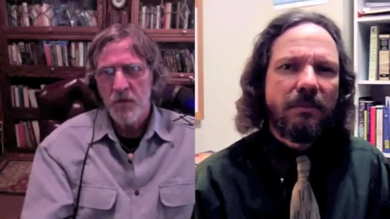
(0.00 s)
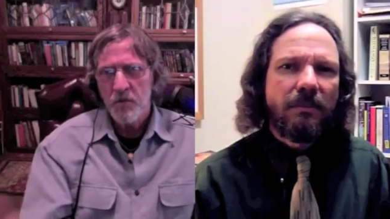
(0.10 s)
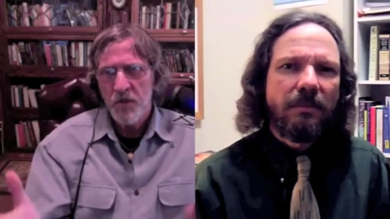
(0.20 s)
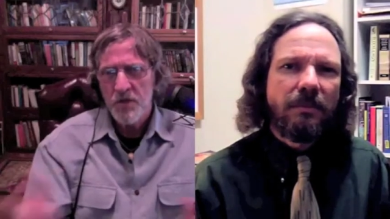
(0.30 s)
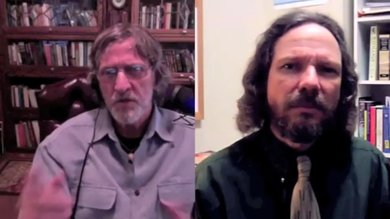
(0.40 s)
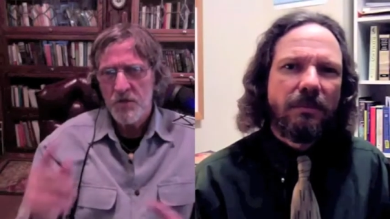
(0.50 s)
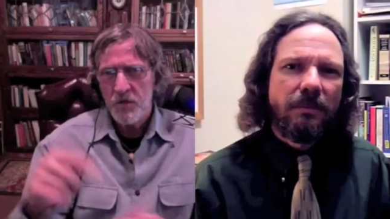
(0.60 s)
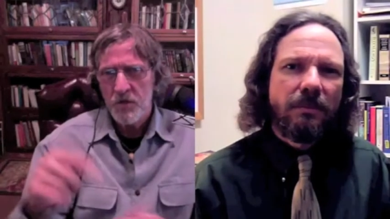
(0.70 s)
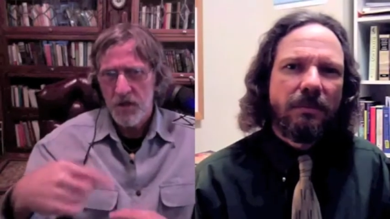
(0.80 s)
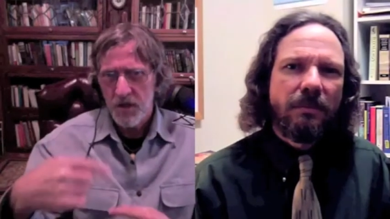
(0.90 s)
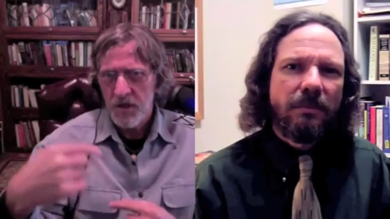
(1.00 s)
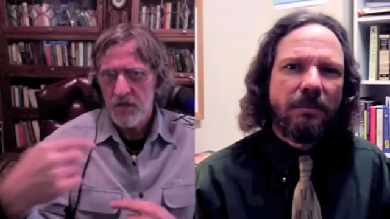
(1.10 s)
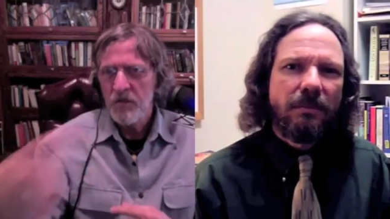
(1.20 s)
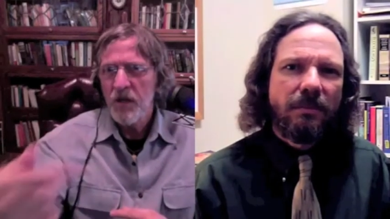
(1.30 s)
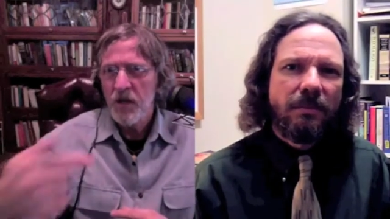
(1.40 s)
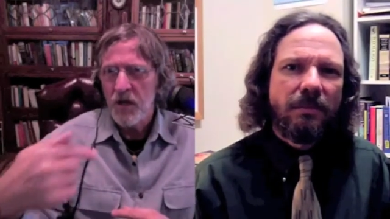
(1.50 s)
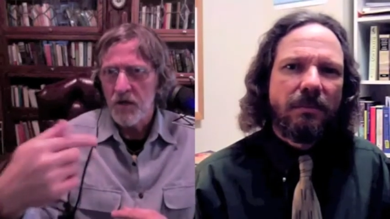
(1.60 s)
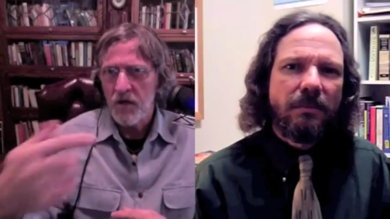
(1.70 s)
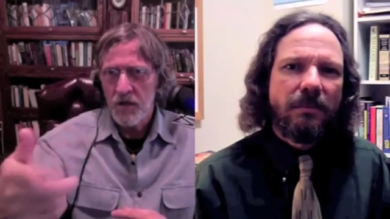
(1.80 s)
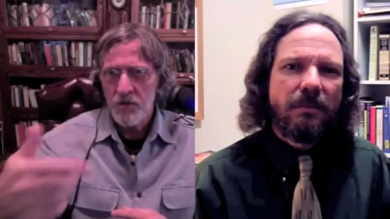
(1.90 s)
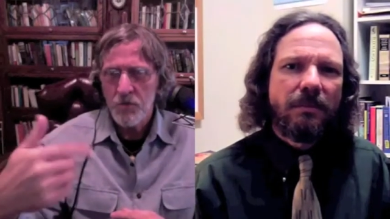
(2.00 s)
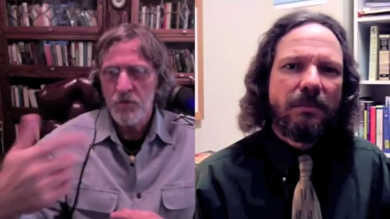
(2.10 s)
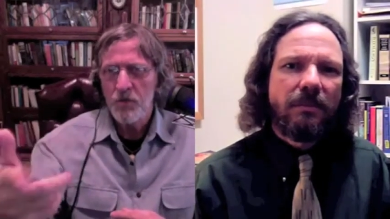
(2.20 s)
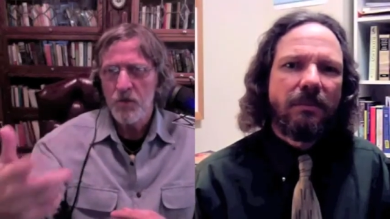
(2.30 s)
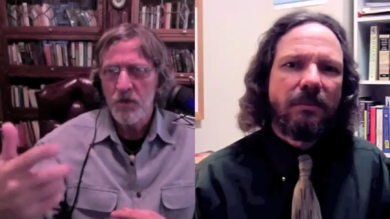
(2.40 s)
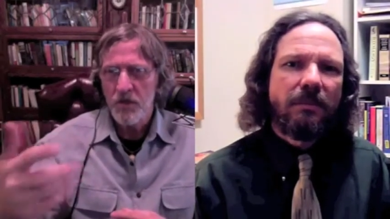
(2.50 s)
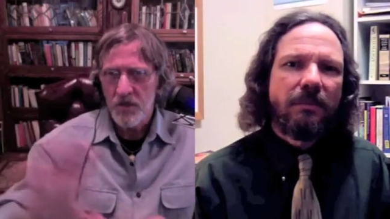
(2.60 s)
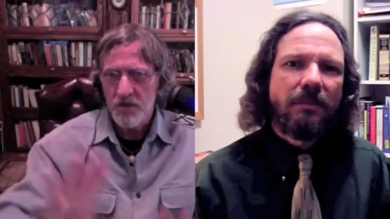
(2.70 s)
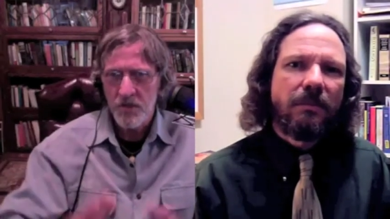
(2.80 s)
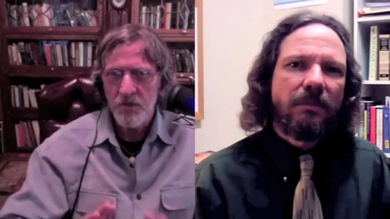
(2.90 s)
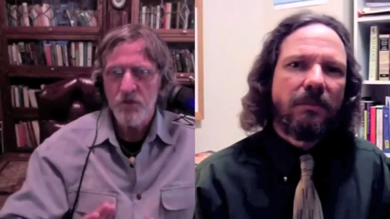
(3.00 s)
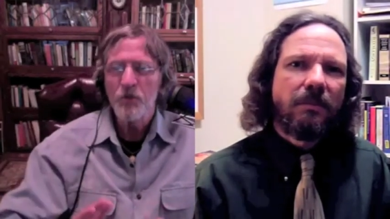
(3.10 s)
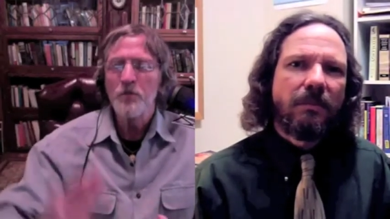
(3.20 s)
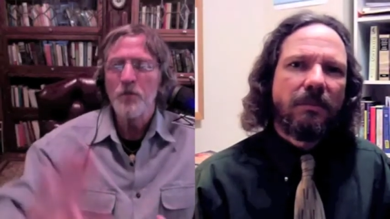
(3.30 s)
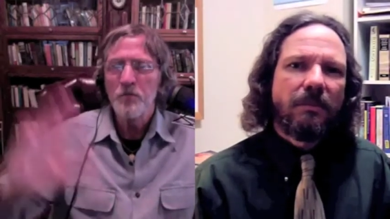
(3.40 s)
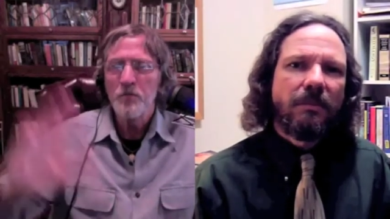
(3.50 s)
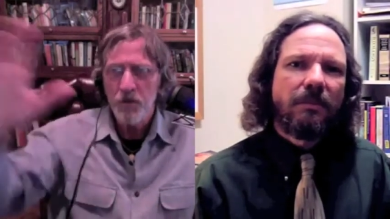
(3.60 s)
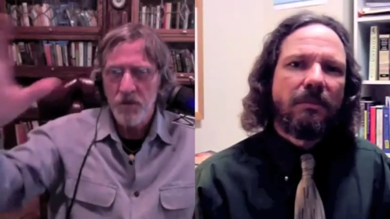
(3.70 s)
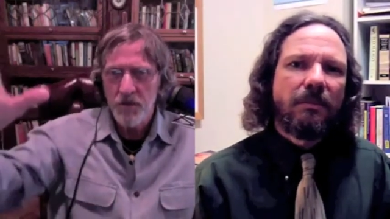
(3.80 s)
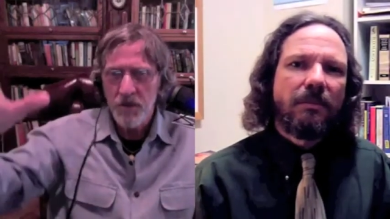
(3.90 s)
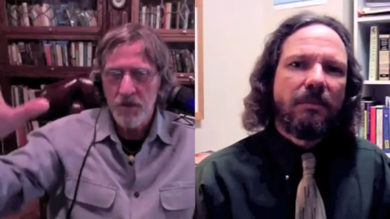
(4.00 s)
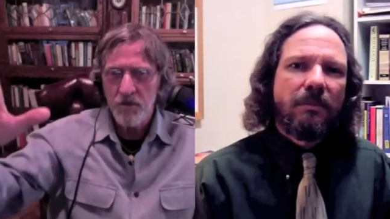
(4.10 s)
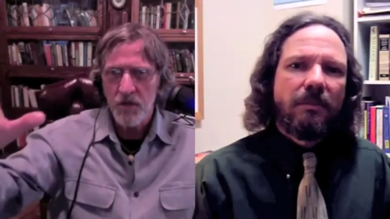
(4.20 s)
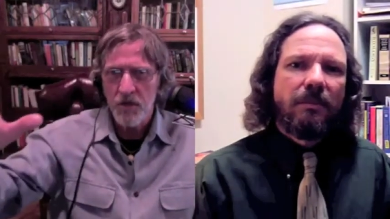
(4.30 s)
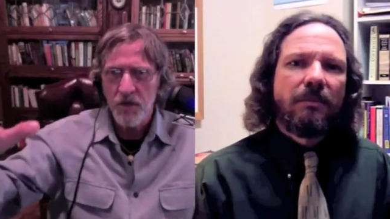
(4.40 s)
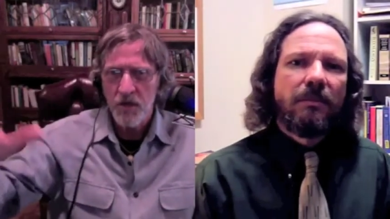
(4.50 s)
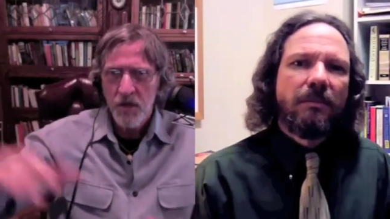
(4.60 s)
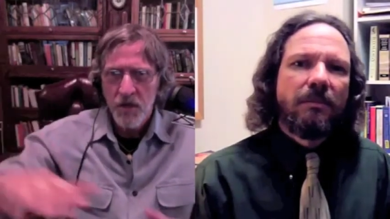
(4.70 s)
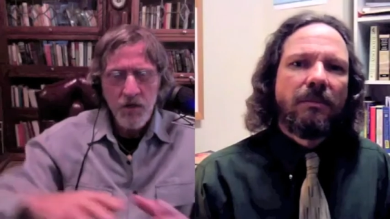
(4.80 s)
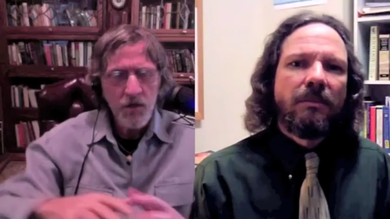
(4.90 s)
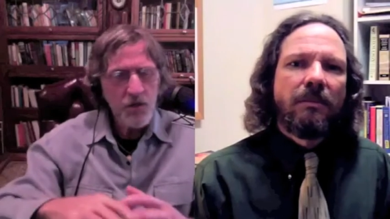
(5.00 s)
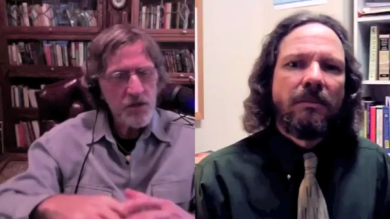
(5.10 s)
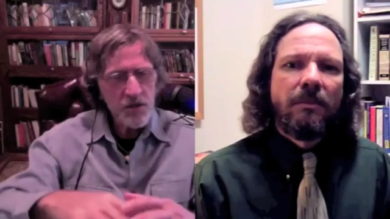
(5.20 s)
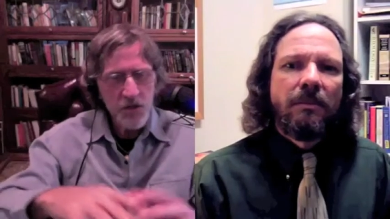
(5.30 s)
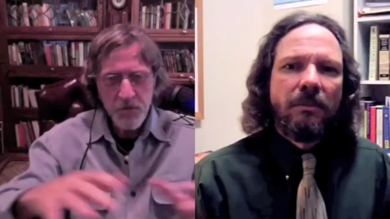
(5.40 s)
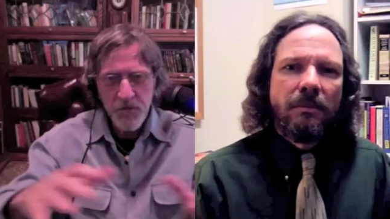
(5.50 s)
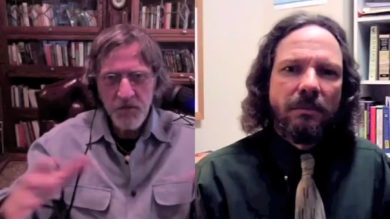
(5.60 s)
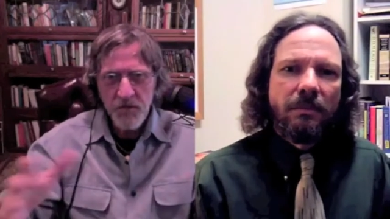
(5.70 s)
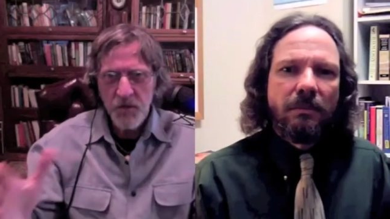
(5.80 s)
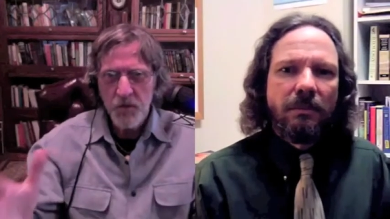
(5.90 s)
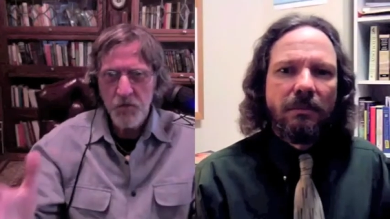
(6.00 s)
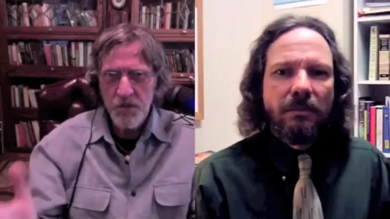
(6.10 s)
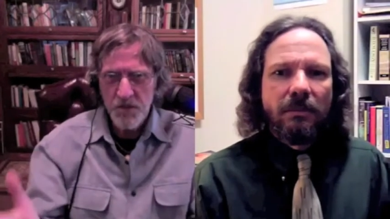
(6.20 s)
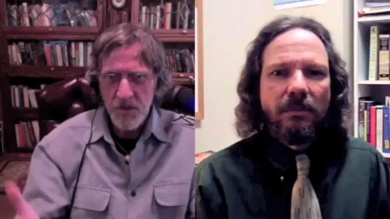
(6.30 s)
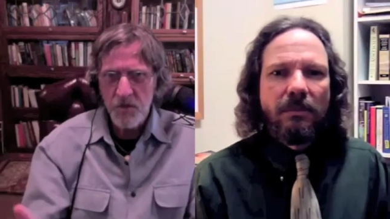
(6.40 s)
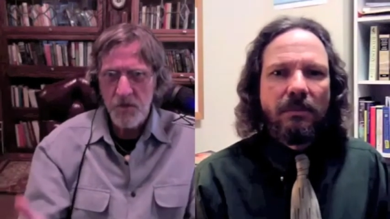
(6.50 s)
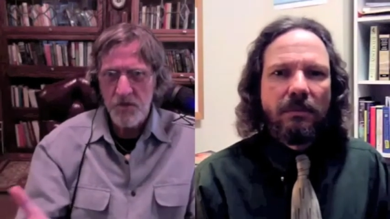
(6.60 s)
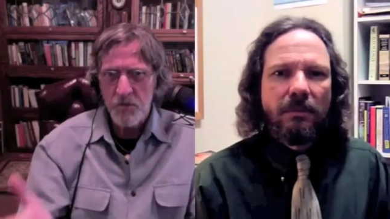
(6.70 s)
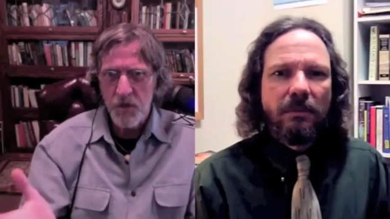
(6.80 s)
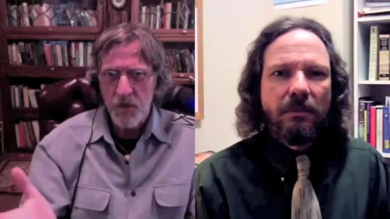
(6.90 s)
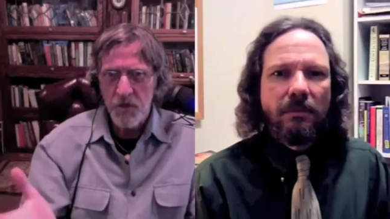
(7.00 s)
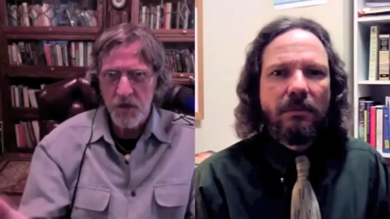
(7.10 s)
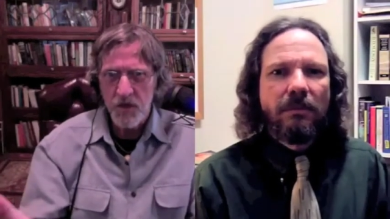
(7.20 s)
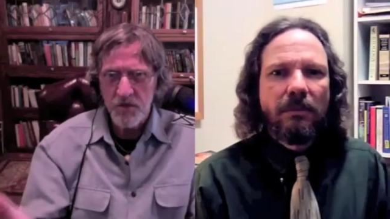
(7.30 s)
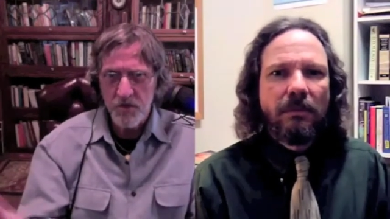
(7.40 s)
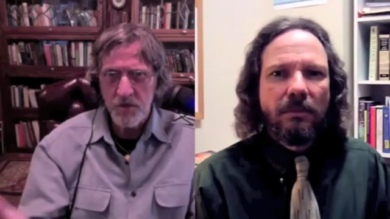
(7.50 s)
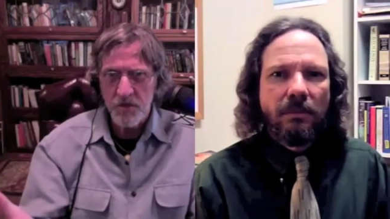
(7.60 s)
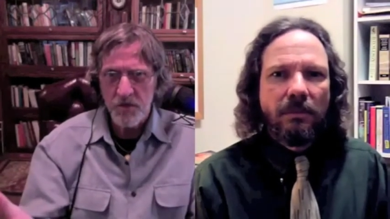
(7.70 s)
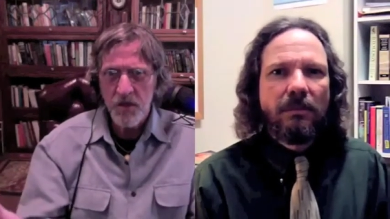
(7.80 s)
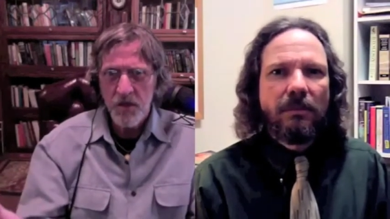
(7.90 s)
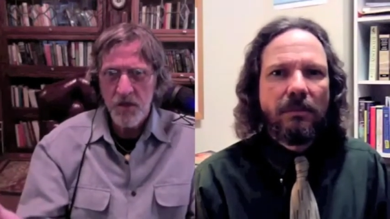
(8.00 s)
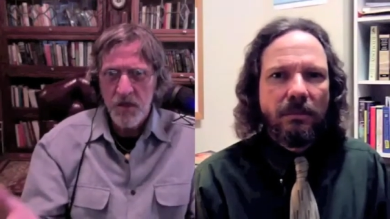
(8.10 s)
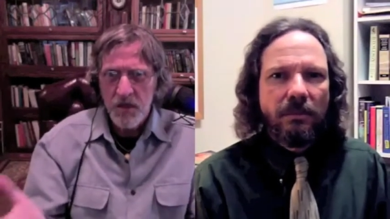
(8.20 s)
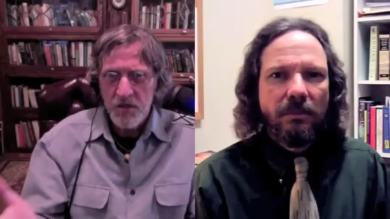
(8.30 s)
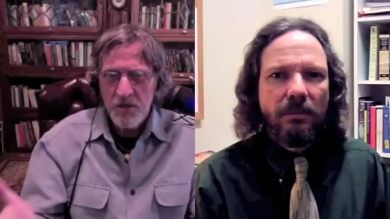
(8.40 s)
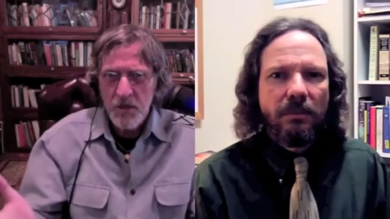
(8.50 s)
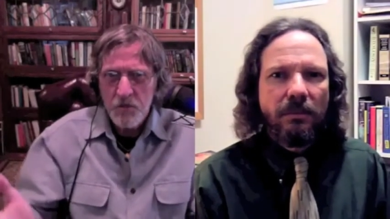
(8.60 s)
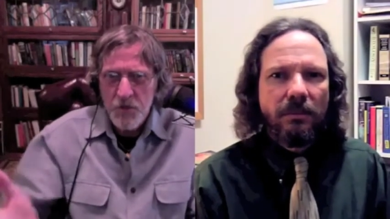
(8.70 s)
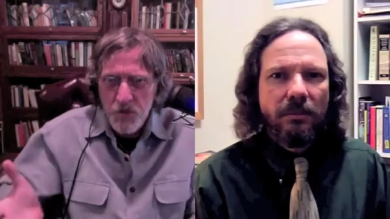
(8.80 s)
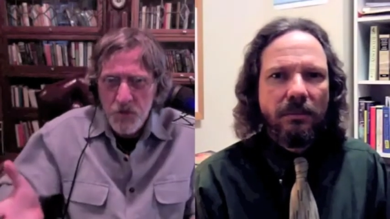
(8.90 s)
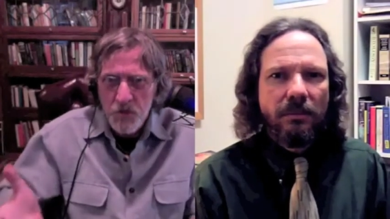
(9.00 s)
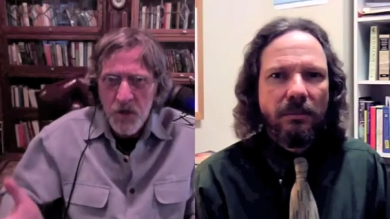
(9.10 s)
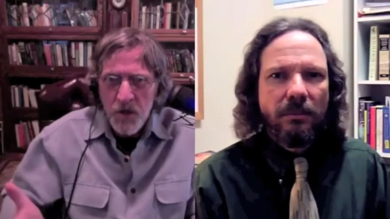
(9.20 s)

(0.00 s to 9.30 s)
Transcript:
Speaker 1: because even now, as we're doing this, and it's going to be put on the internet, there is something very mysterious about consciousness. It seems to